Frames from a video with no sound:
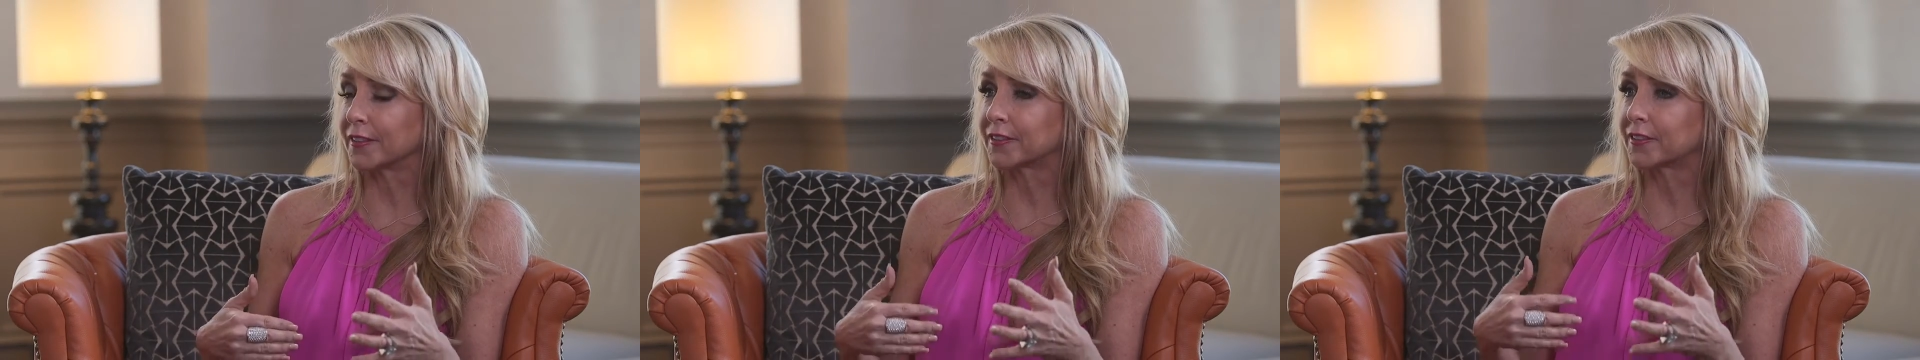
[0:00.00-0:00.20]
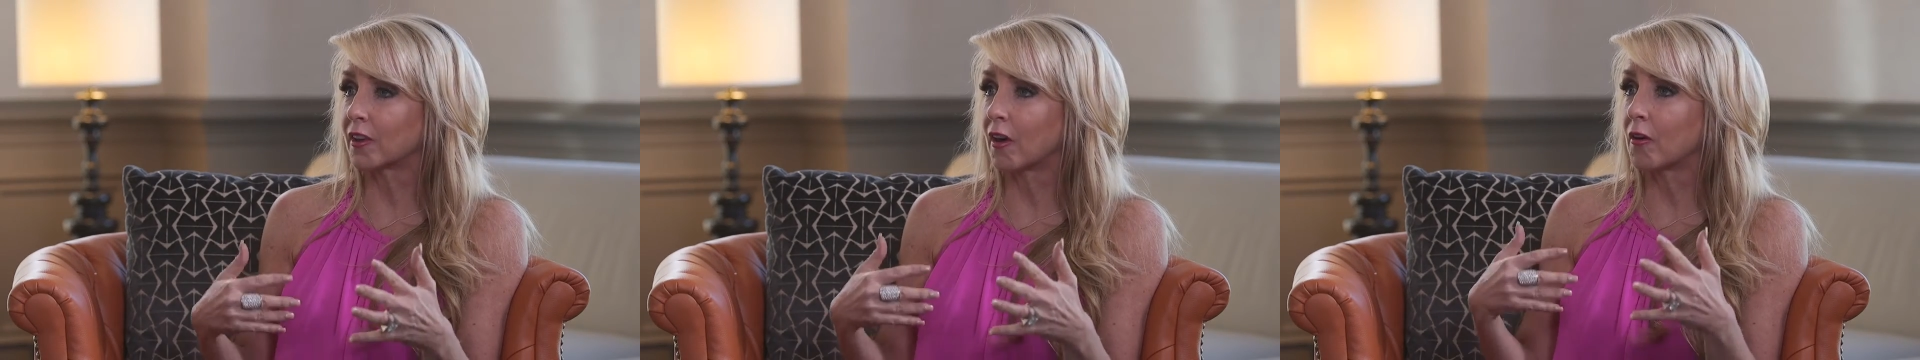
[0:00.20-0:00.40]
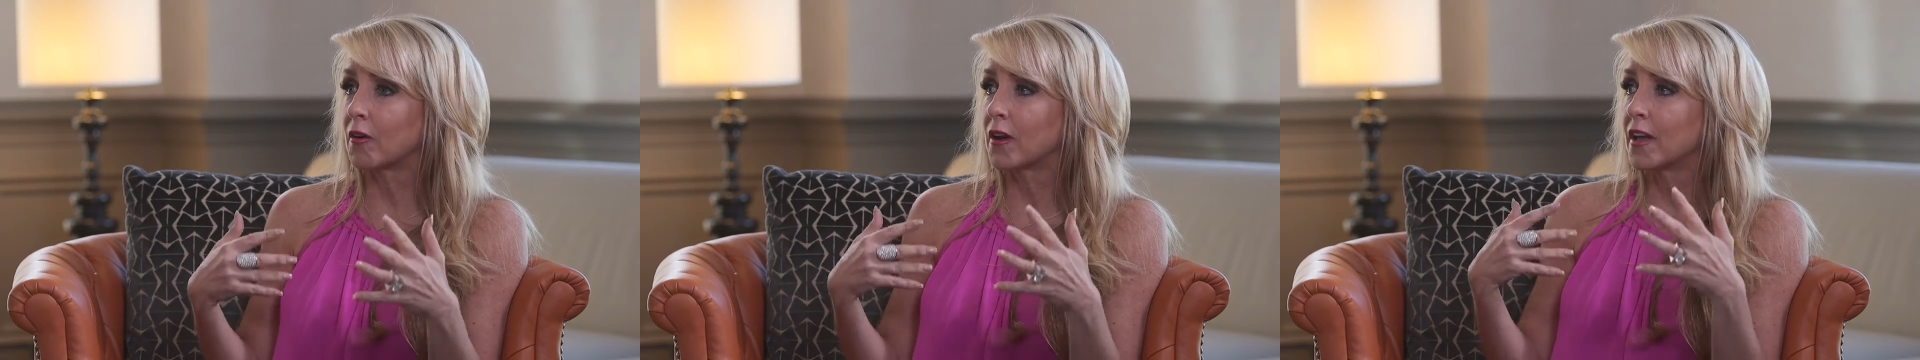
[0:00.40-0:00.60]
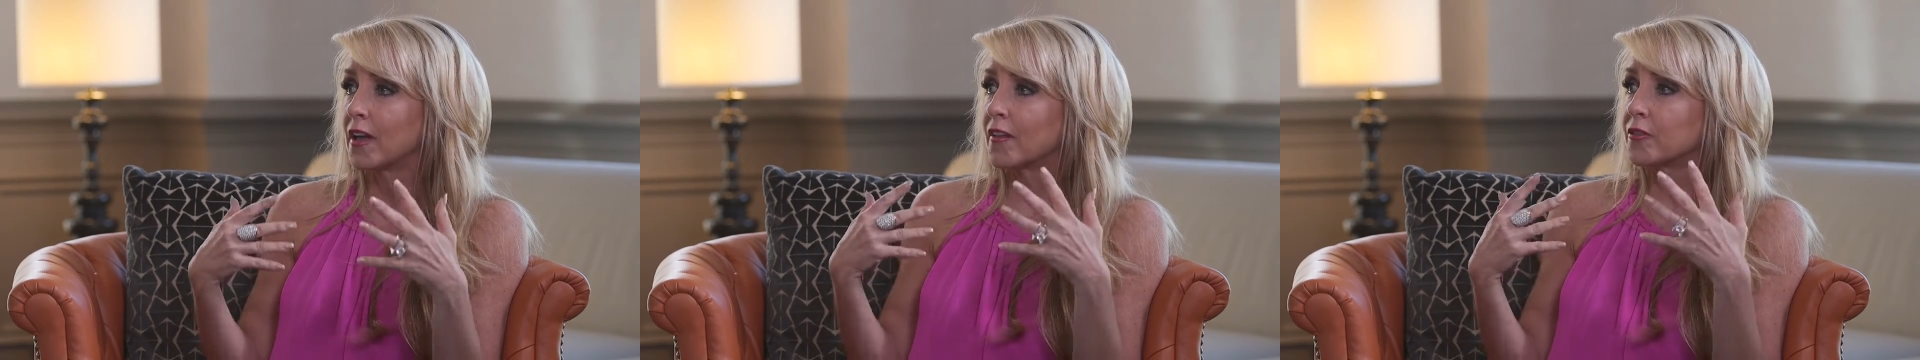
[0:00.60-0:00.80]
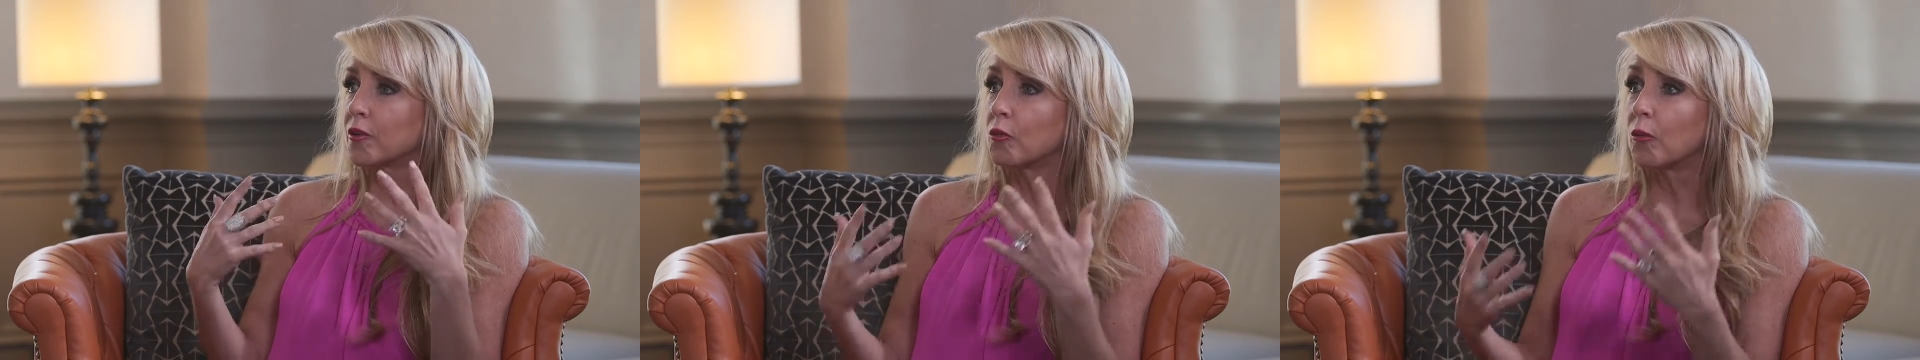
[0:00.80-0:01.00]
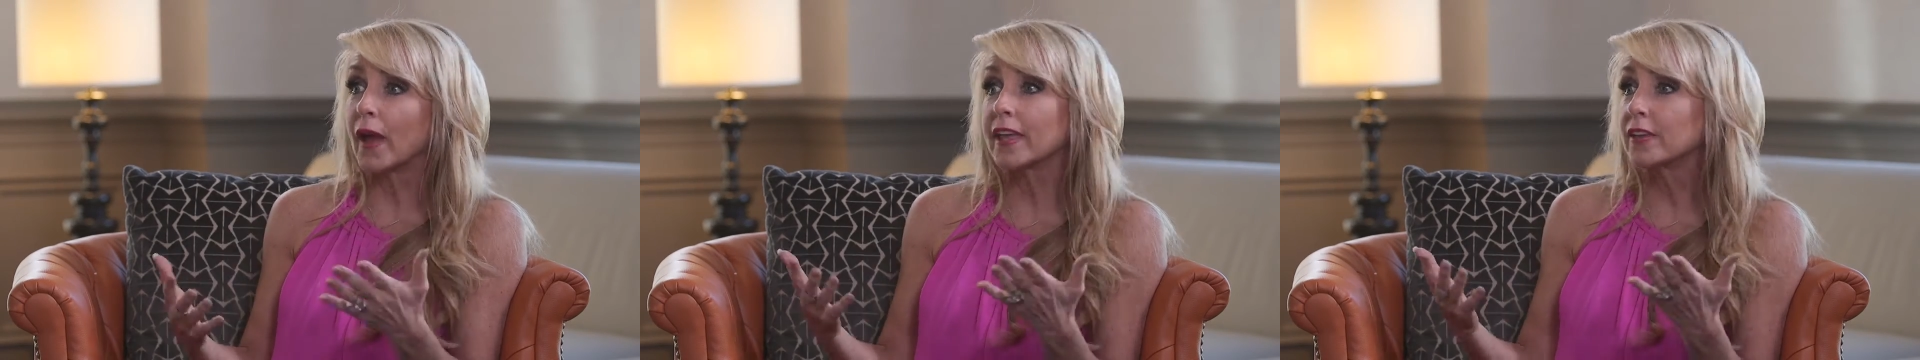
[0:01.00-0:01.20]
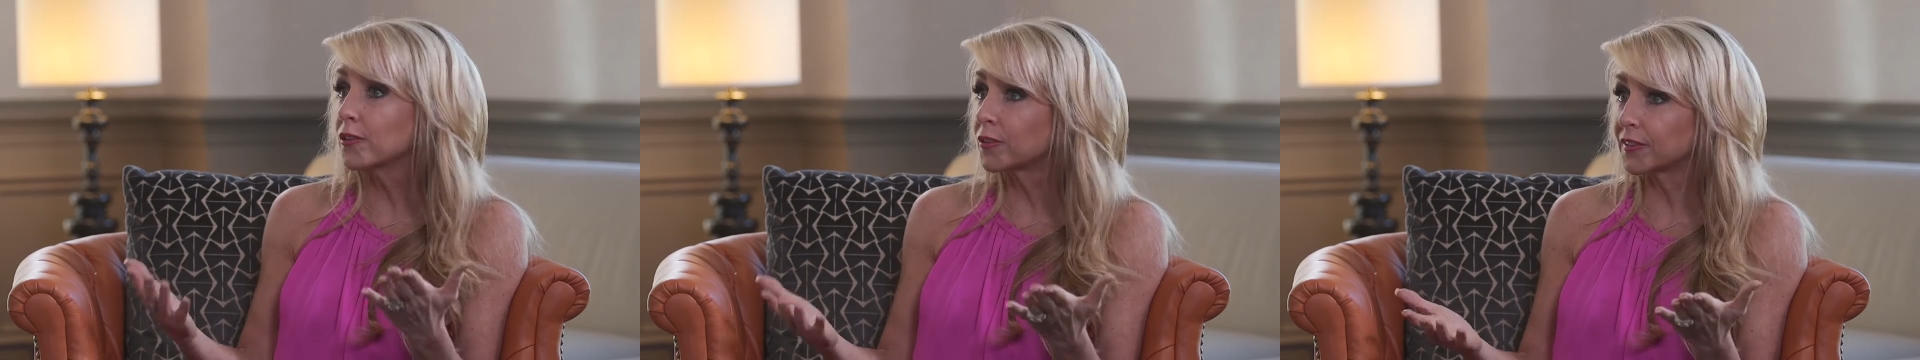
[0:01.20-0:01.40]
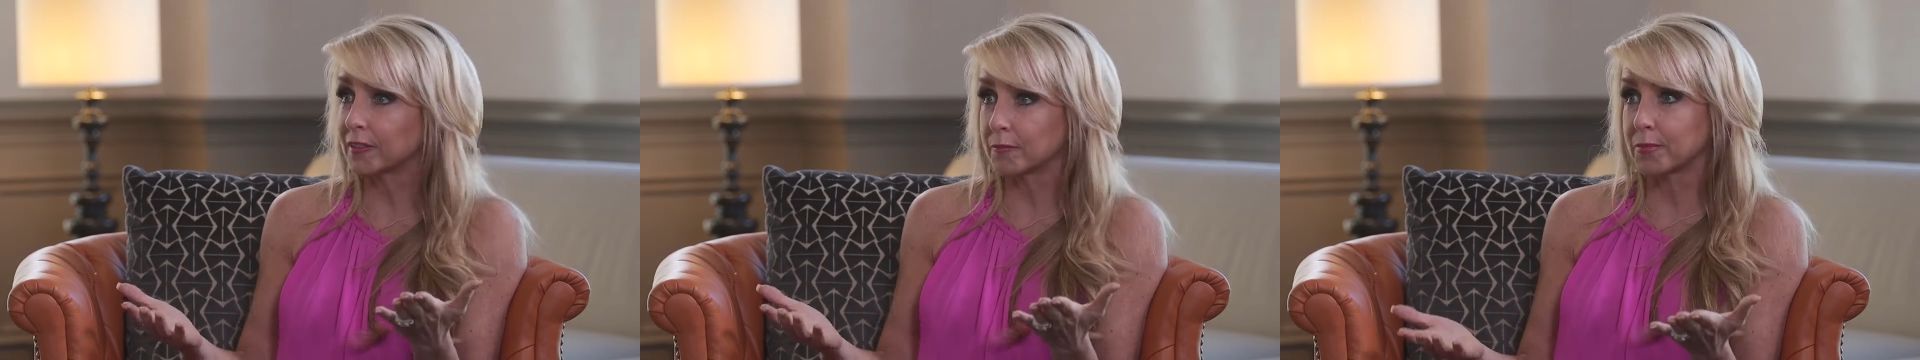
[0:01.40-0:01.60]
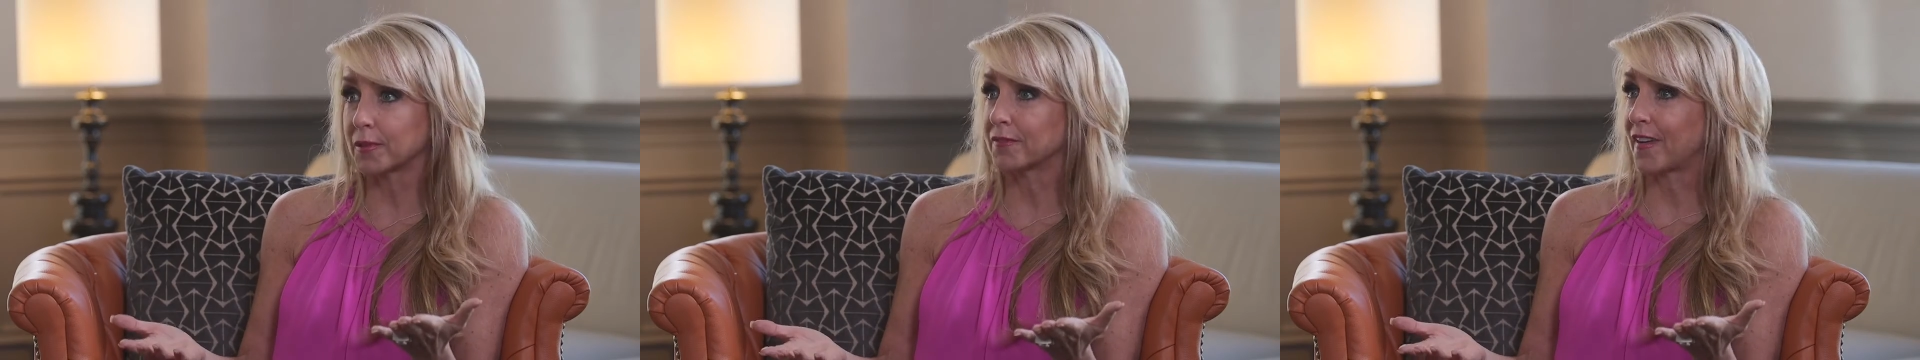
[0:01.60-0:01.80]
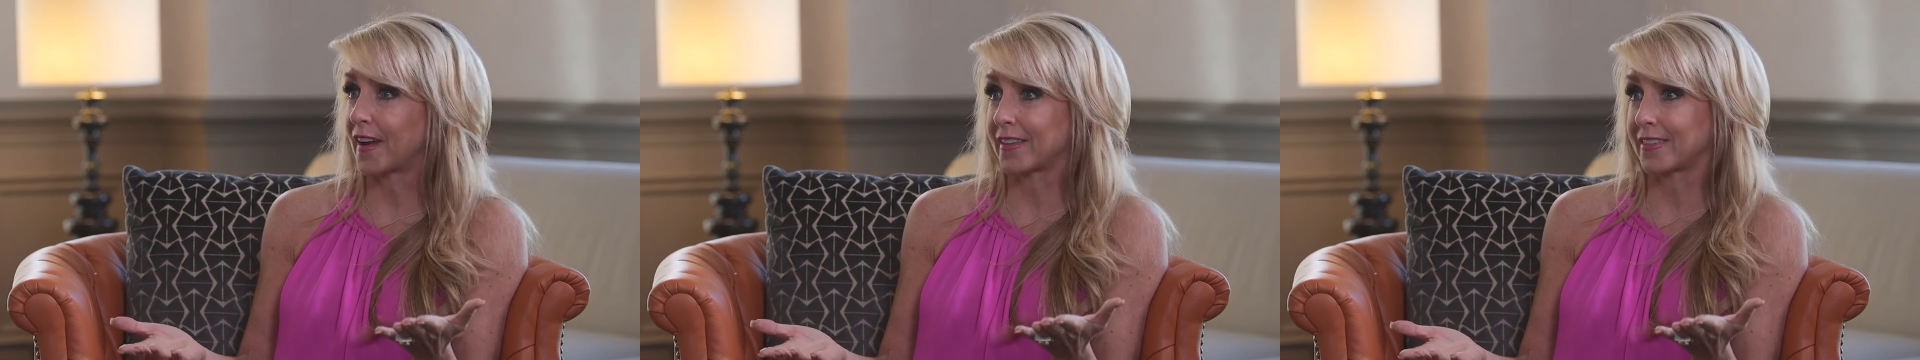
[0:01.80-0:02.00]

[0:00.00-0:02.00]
So the way you simplify